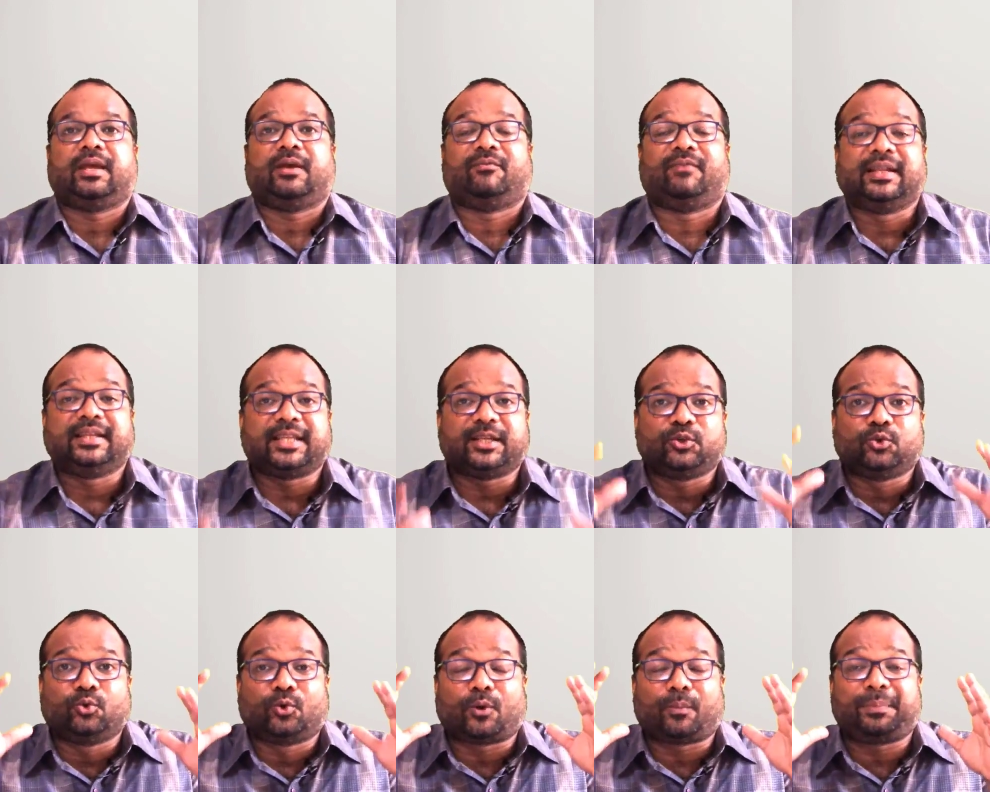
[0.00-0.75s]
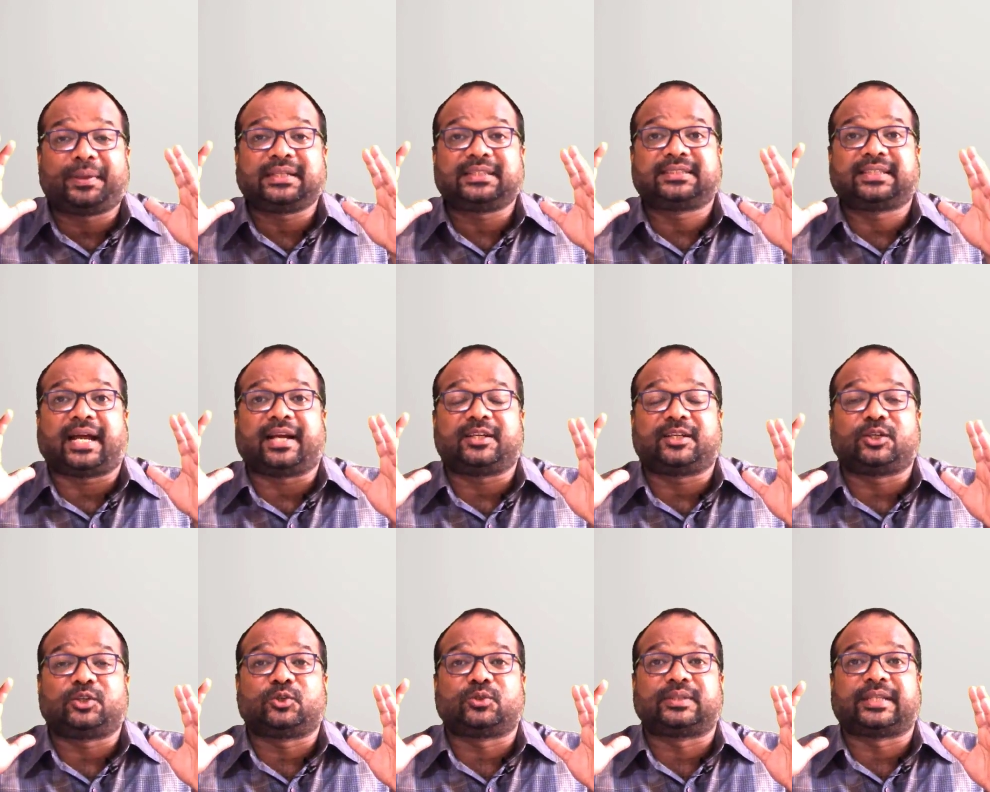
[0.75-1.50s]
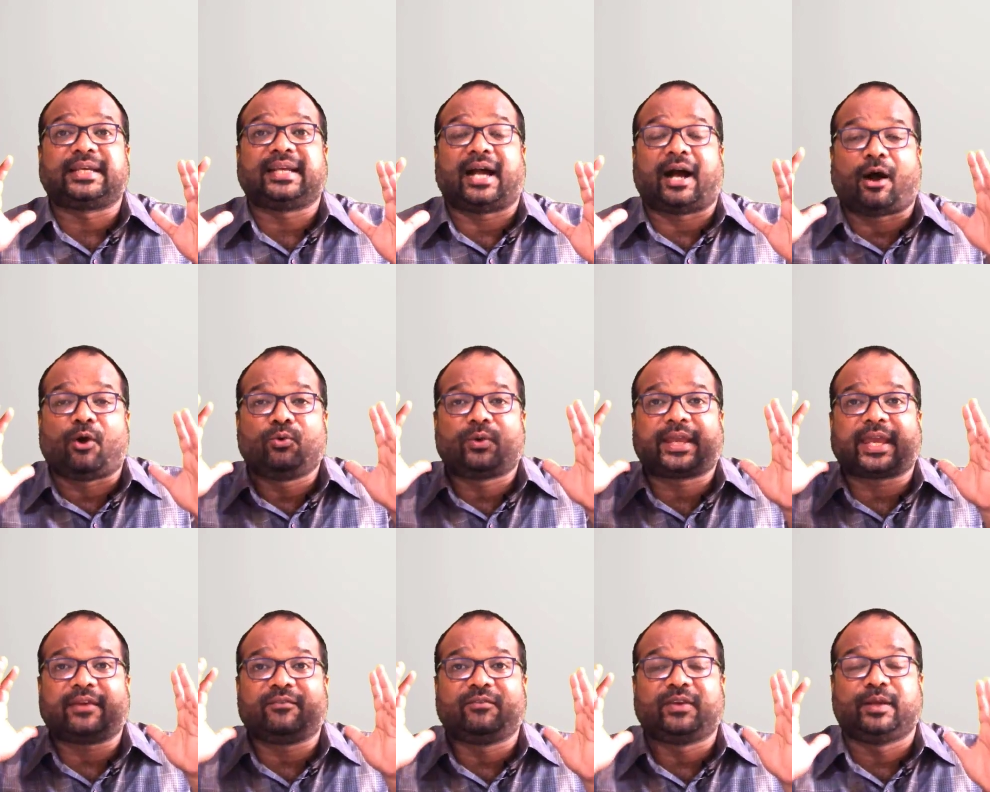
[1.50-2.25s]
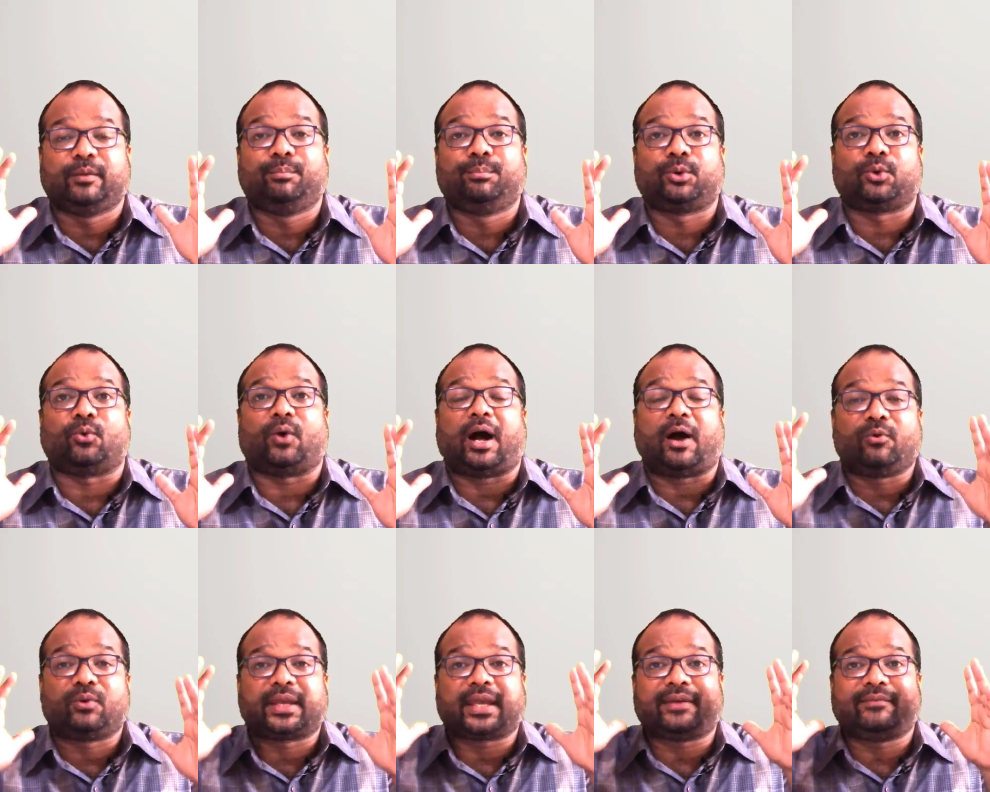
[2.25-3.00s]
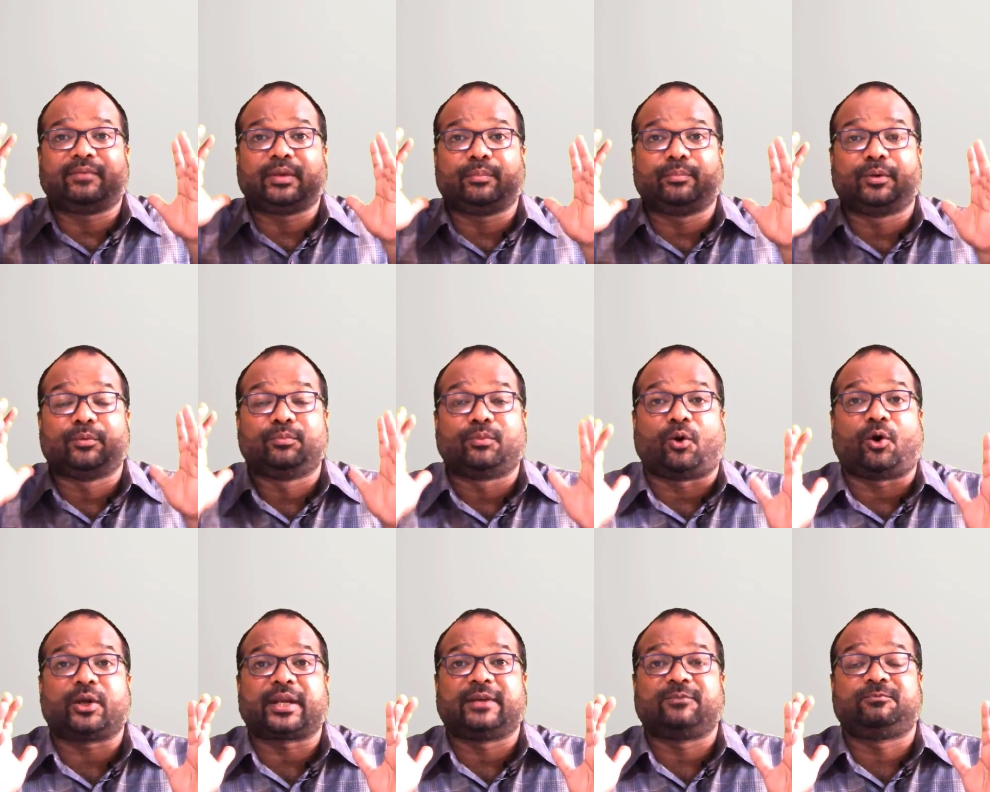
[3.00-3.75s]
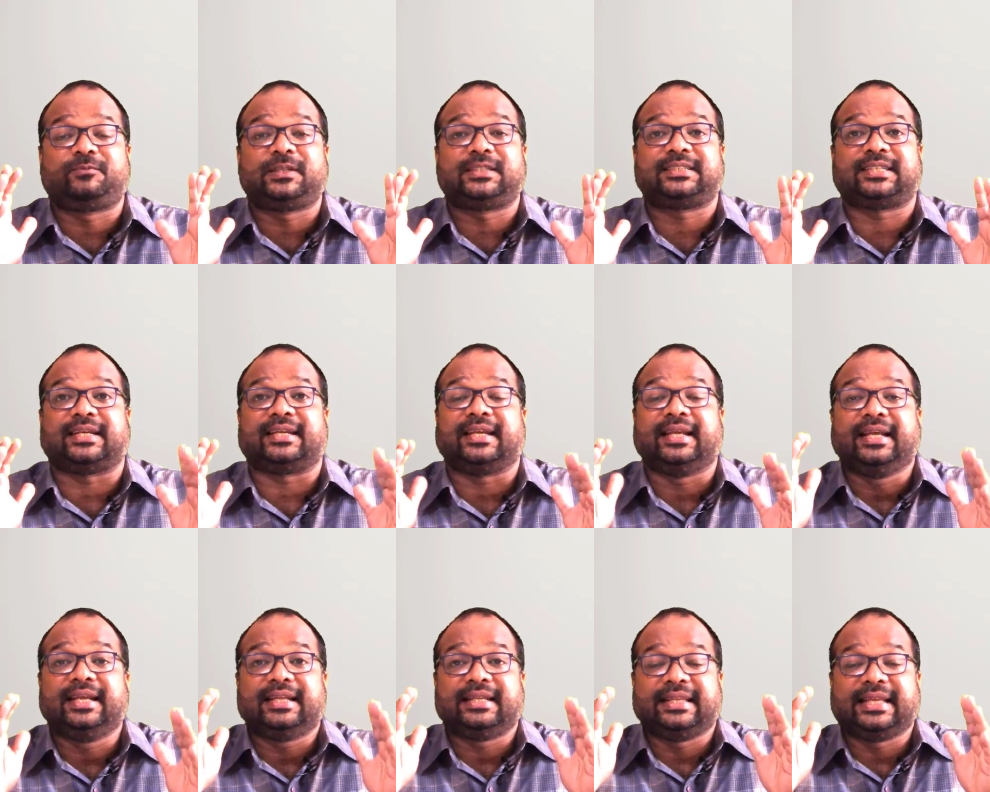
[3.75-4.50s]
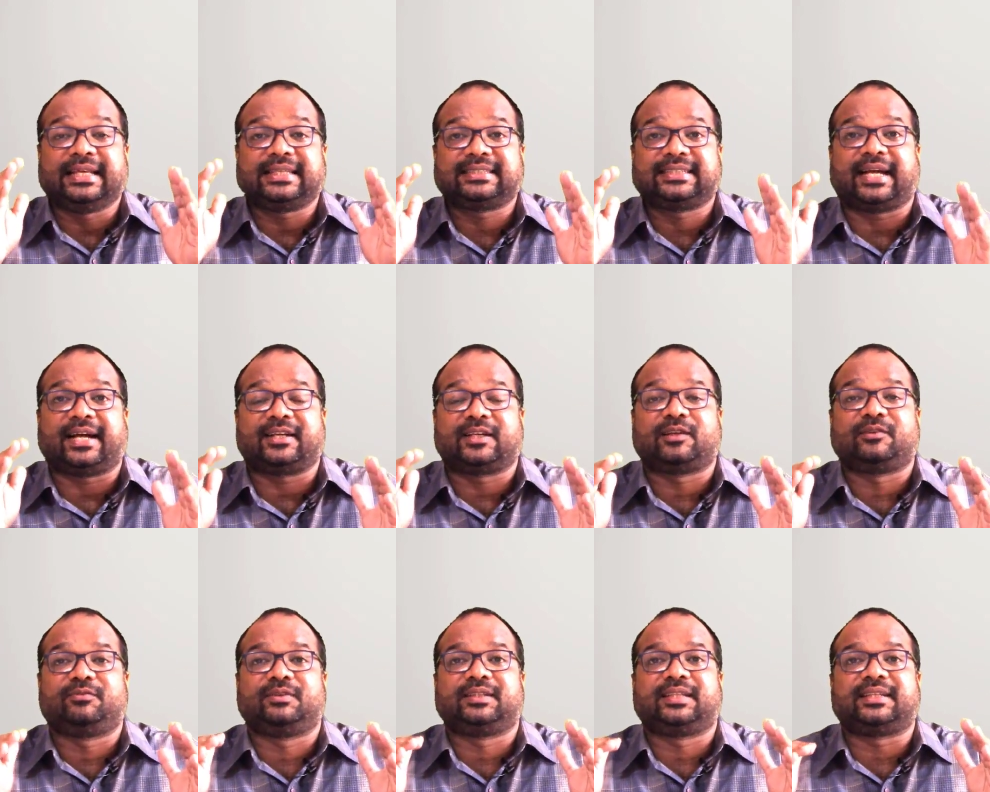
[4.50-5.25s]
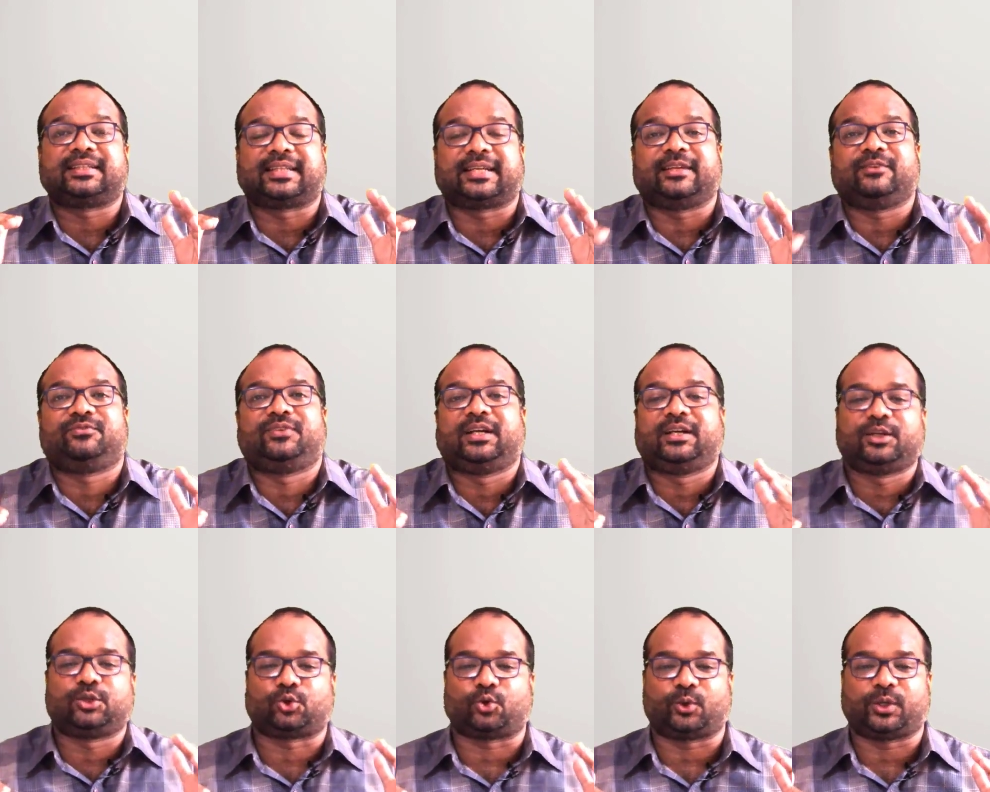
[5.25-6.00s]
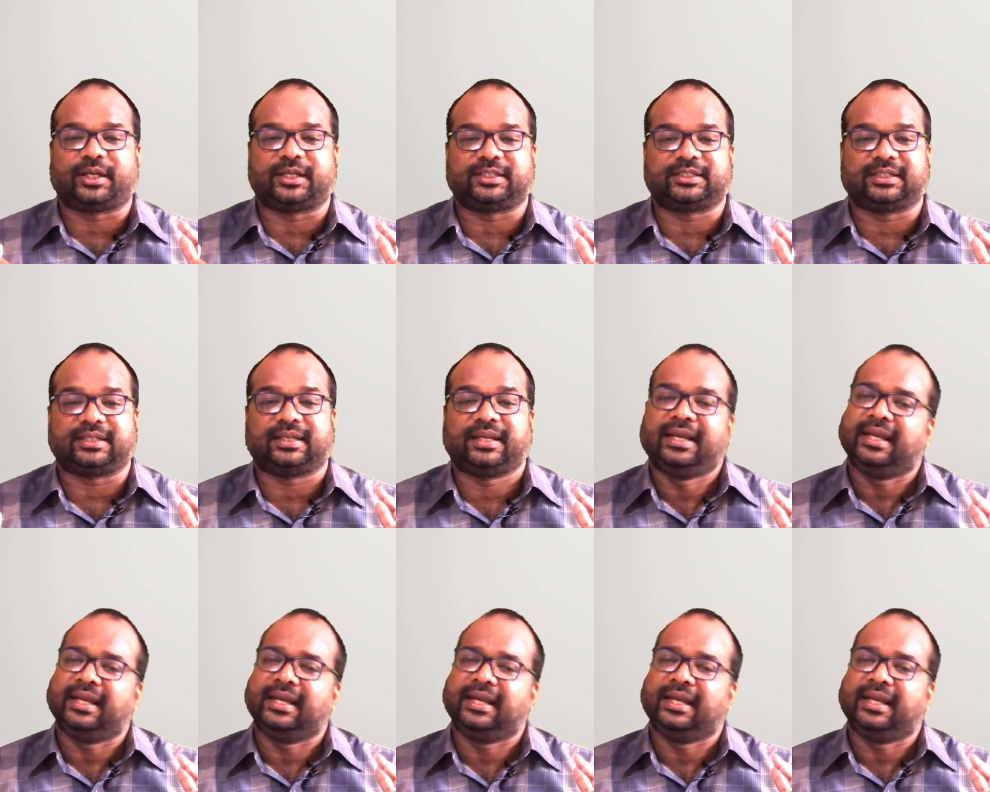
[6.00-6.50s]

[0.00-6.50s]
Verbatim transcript: When the Europeans started to think how can we improve, how can we be more efficient, they started with the three-field rotation.